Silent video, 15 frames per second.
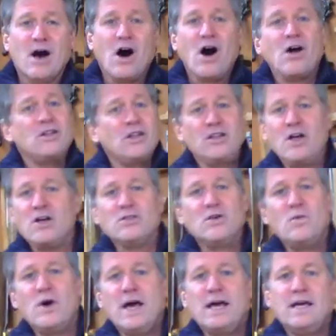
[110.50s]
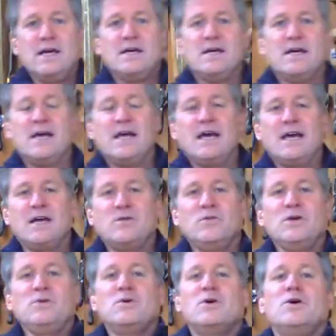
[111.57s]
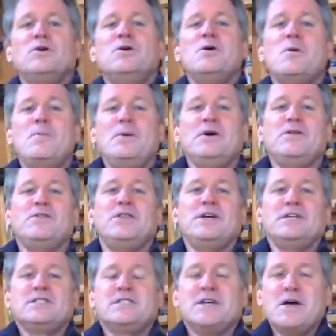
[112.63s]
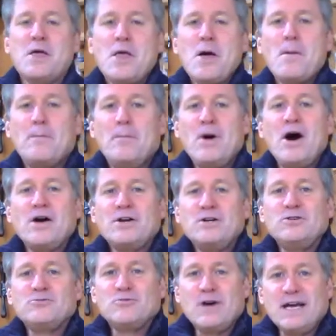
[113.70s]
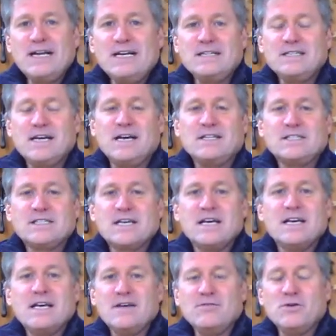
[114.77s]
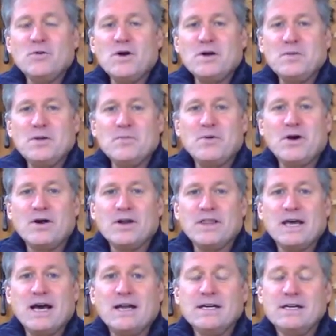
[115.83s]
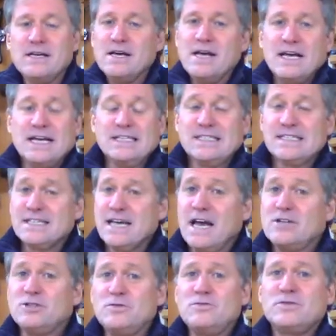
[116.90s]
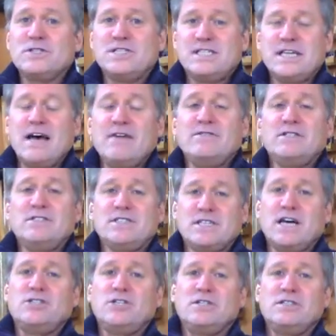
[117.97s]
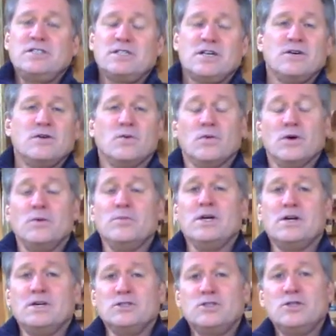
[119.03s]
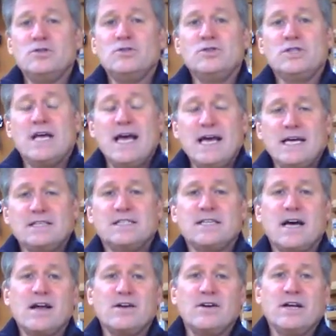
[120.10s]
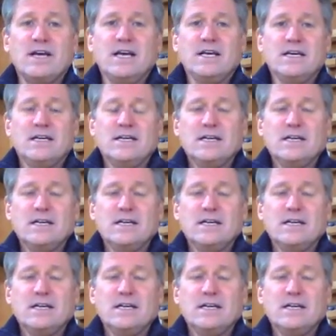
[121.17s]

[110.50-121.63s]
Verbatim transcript: all along the way. And we will build this modern writing desk if you want to be a part of that. It's scheduled for seven sessions. We'll meet on Tuesday and Saturday